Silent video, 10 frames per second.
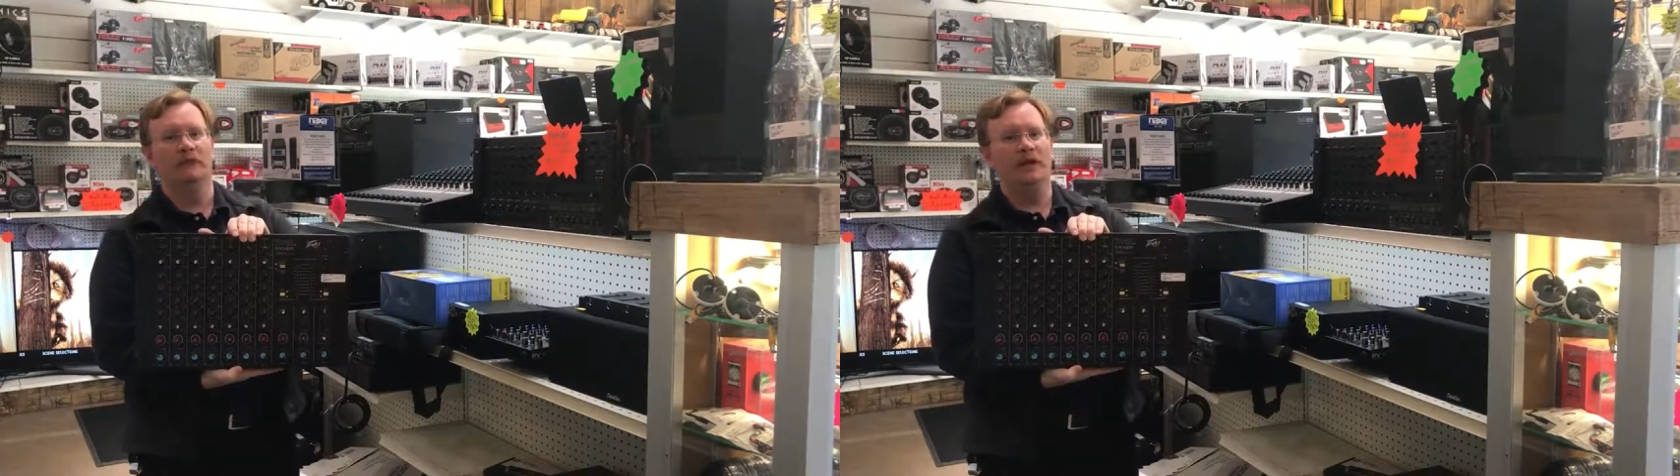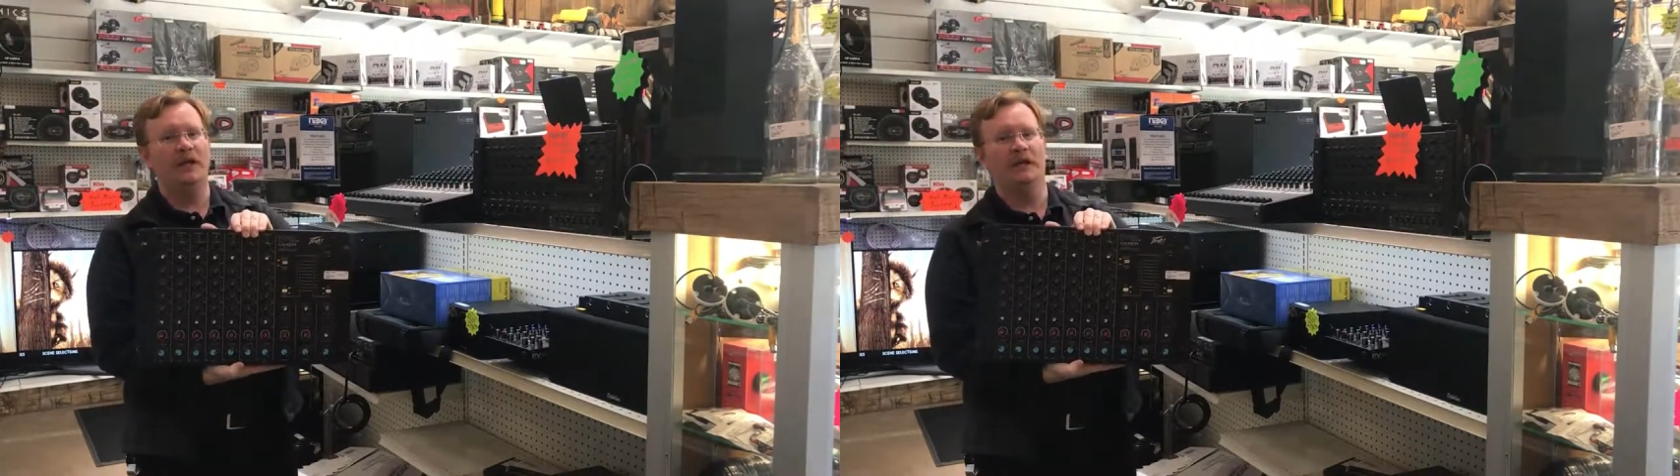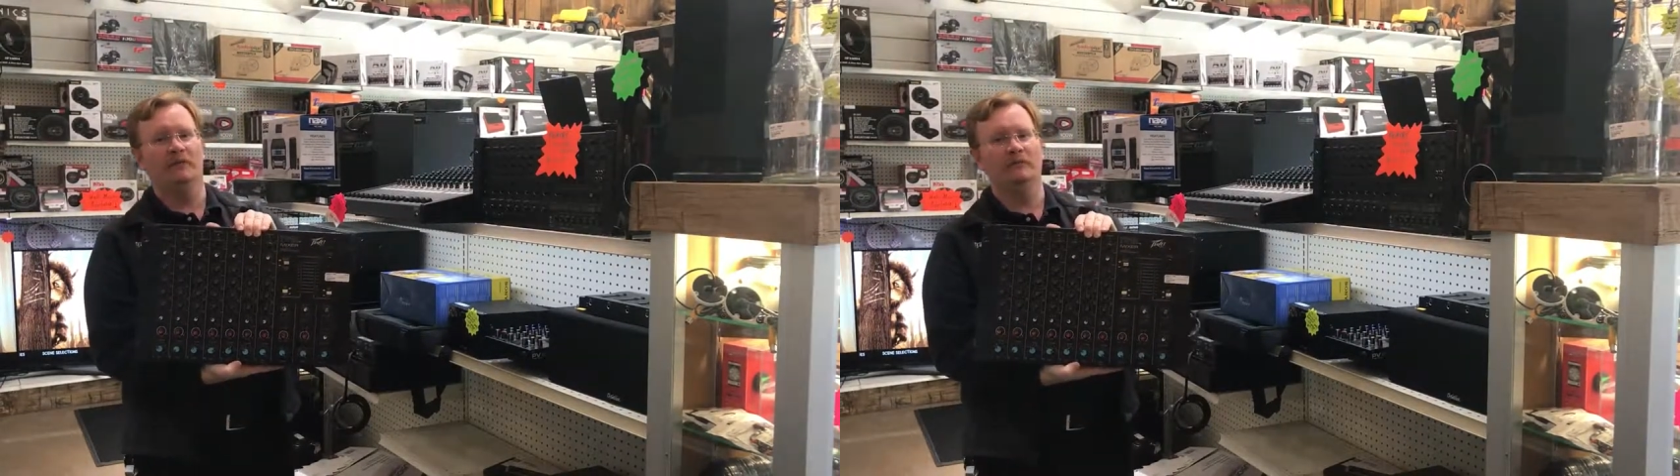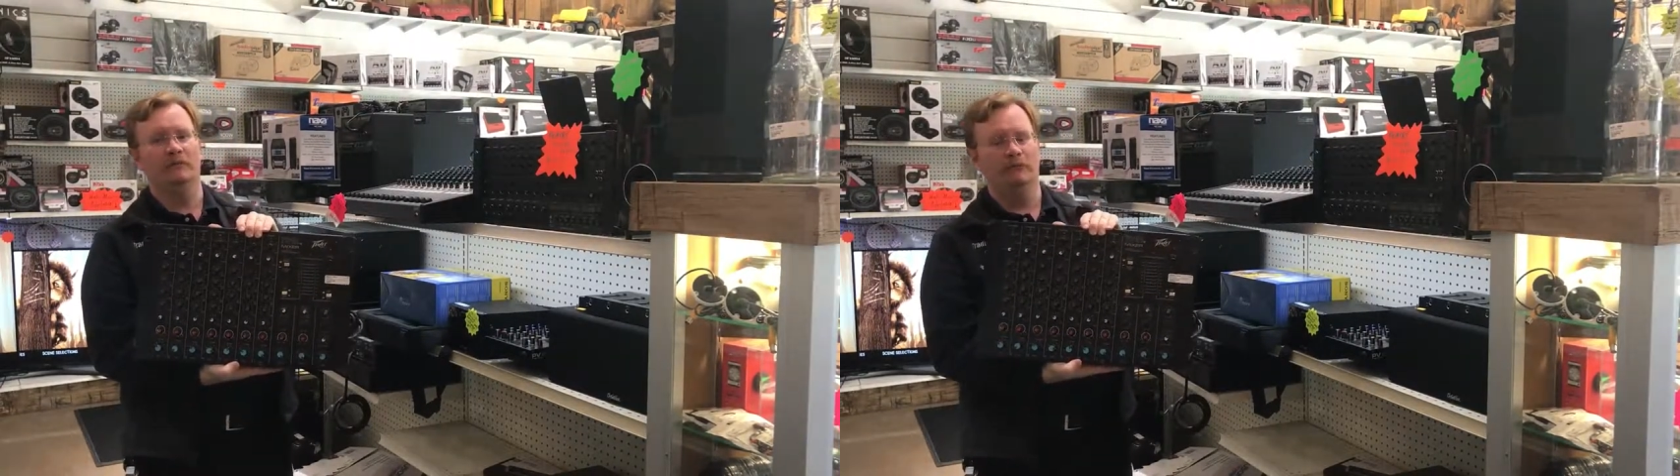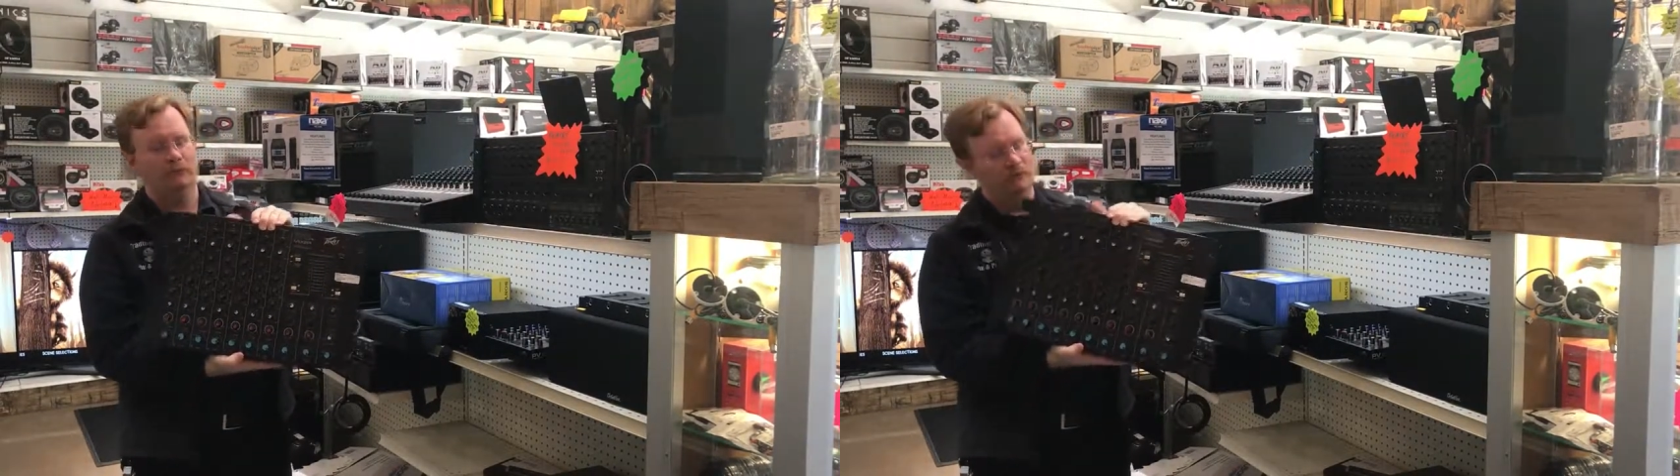Again,
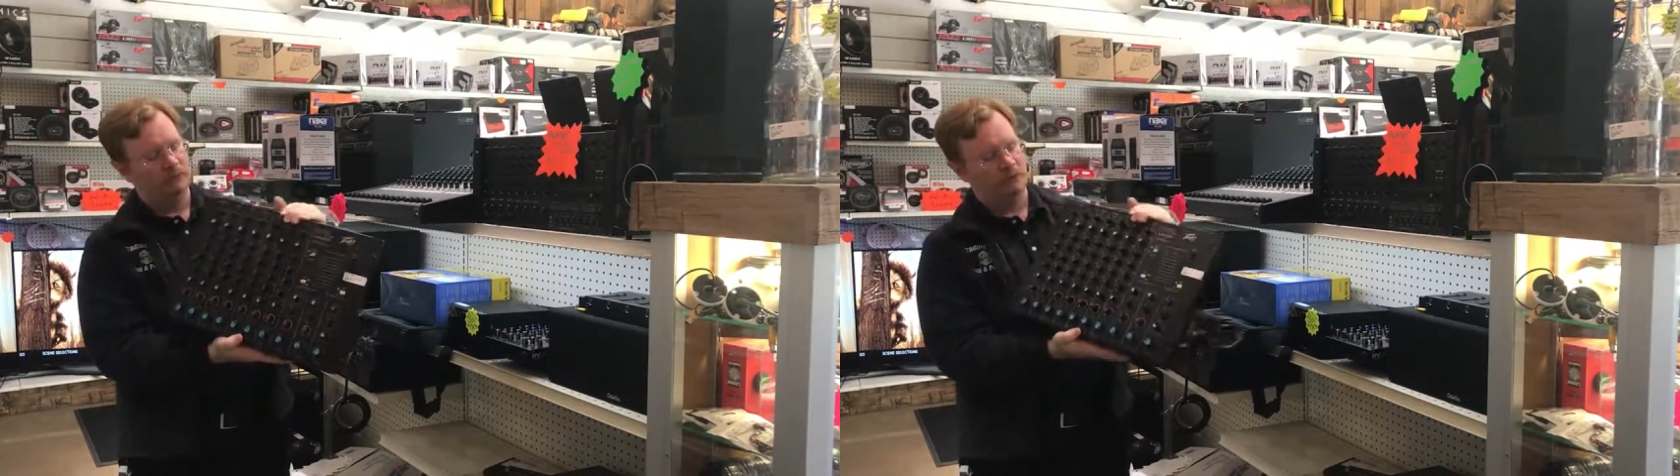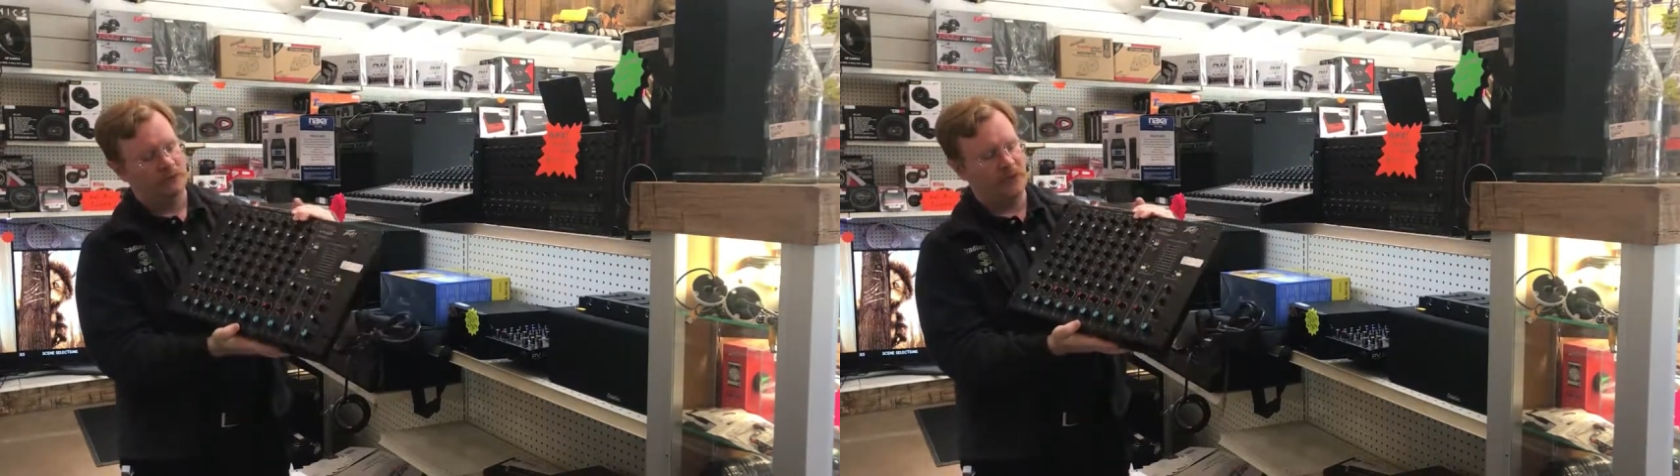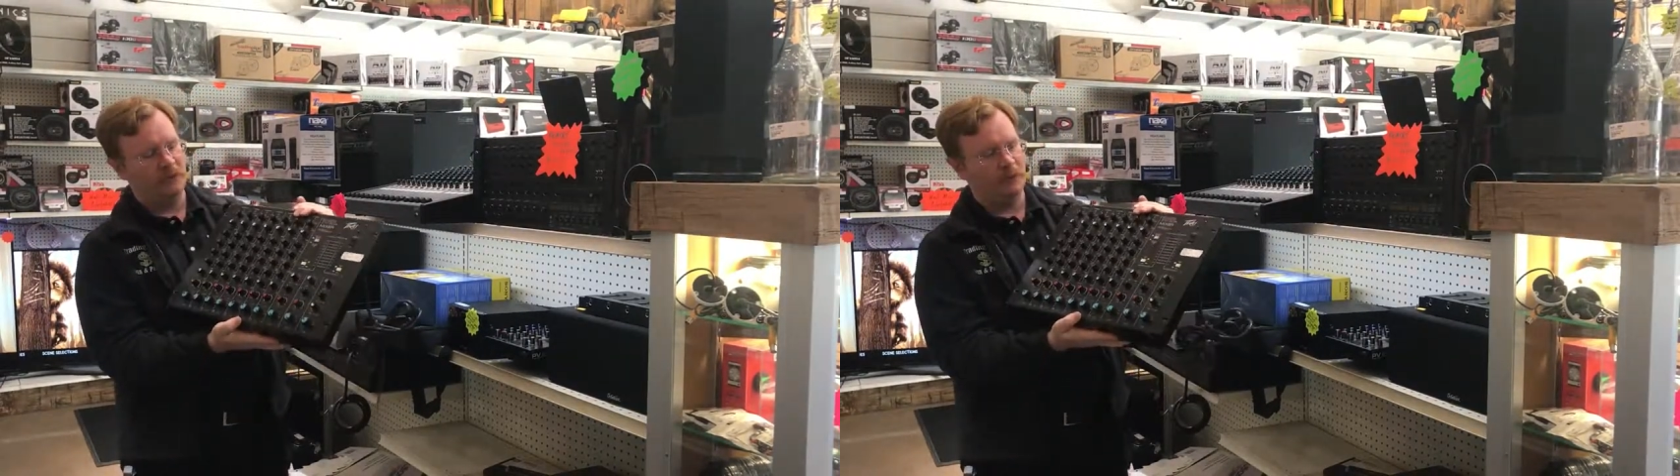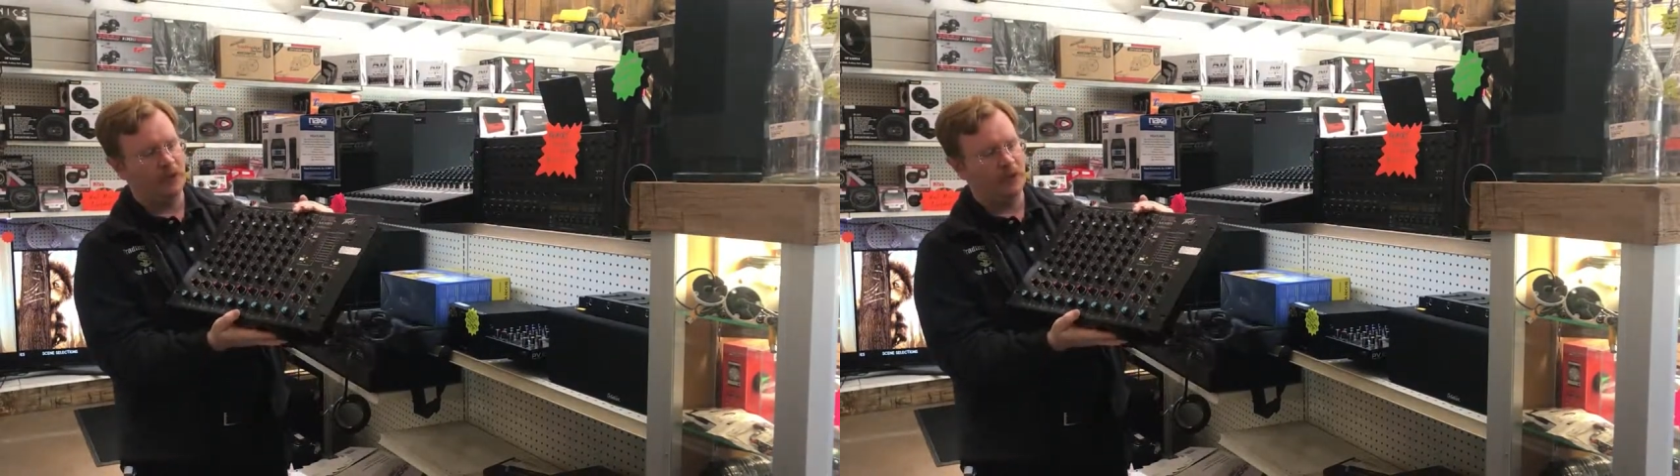tight